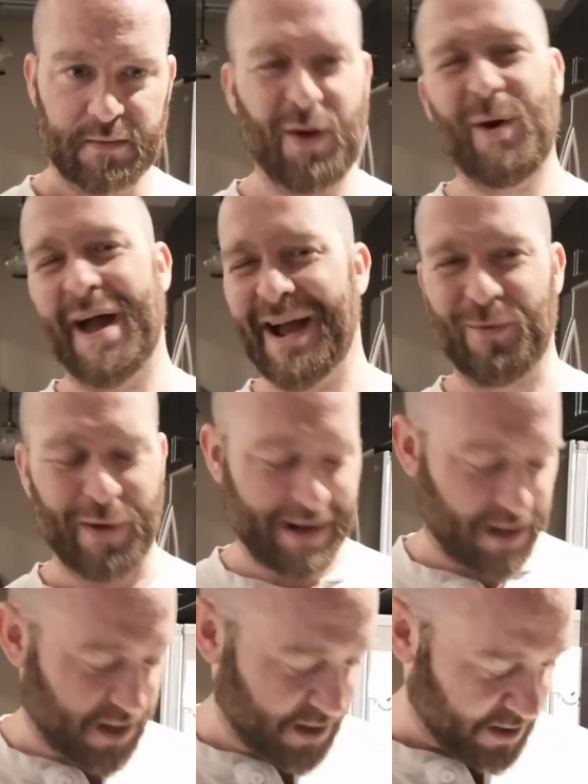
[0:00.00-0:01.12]
Oh heck, why
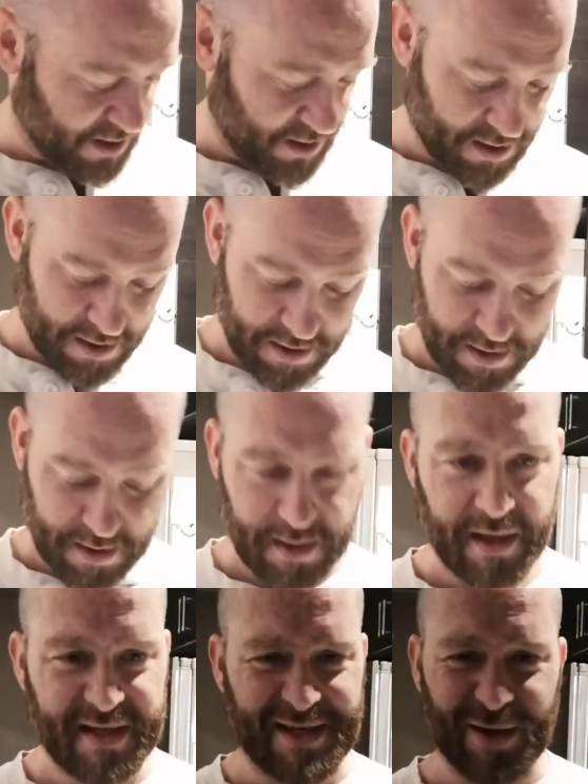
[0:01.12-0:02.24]
not?
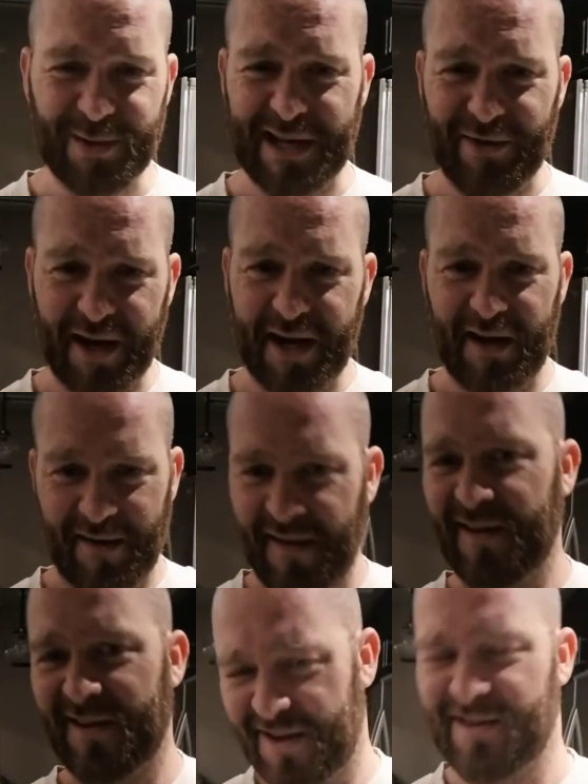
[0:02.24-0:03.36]
It's Tuesday, right?
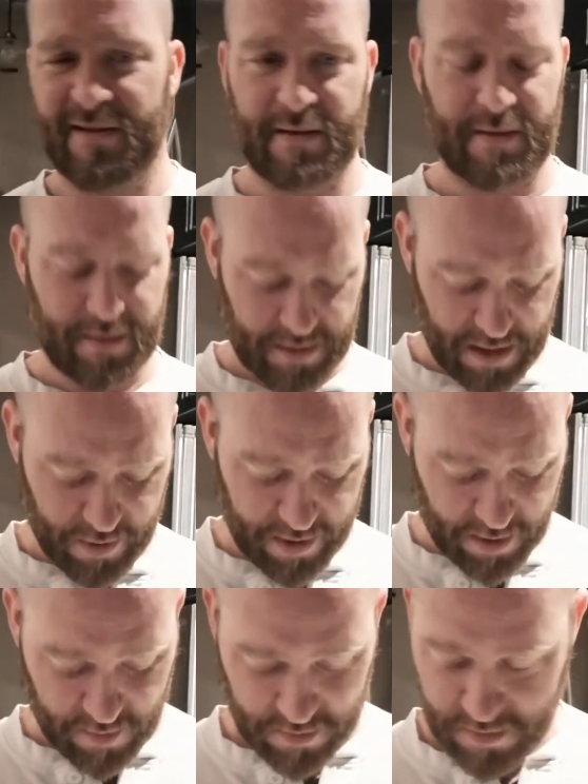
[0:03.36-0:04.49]
There we go.